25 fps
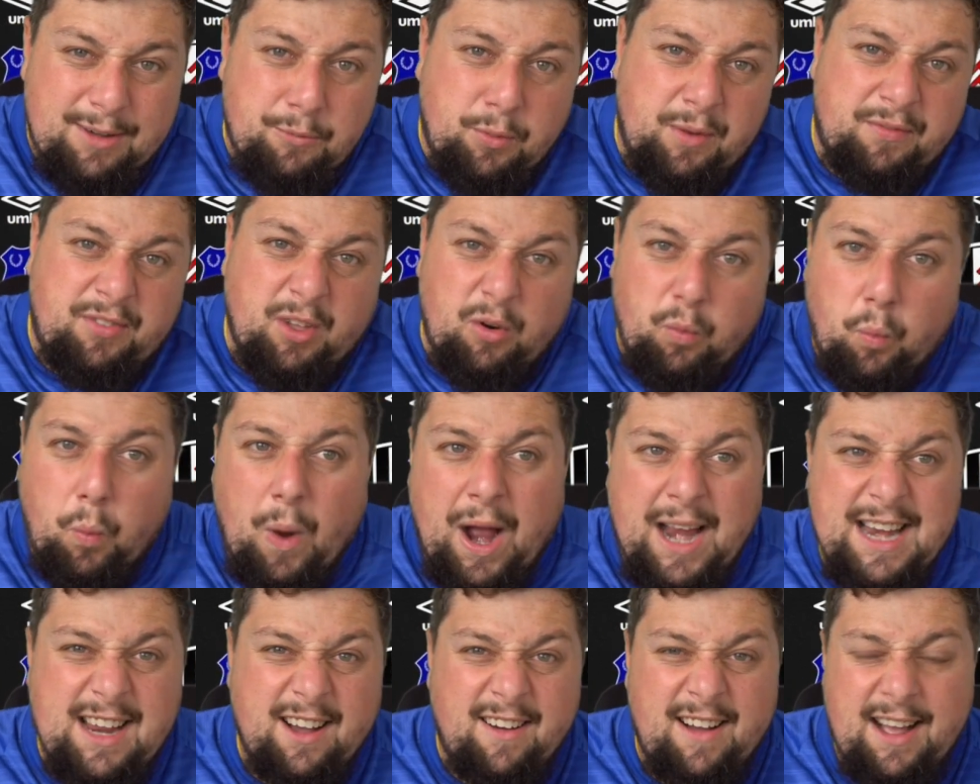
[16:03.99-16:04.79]
with the
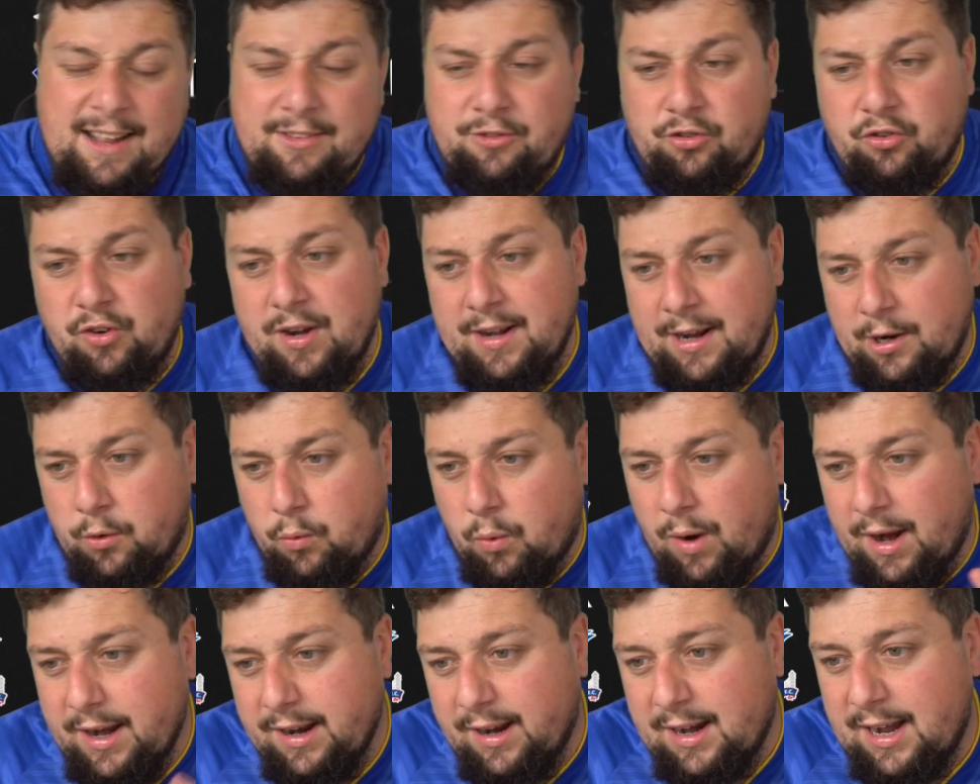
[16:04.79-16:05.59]
white lettering. I
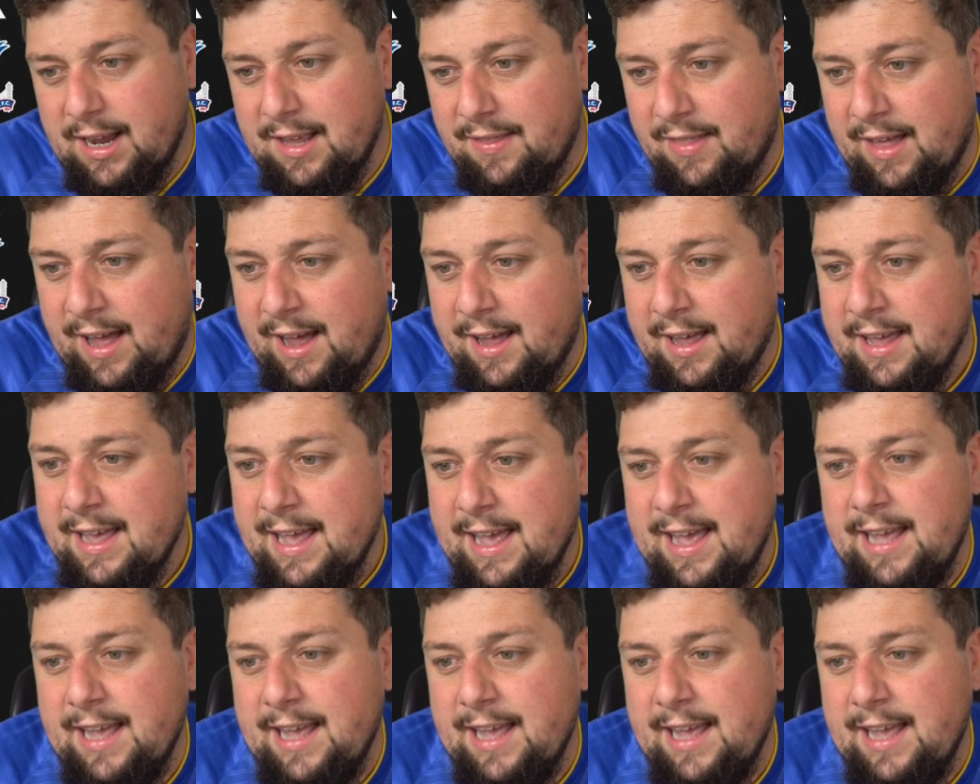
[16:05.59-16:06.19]
quite like that.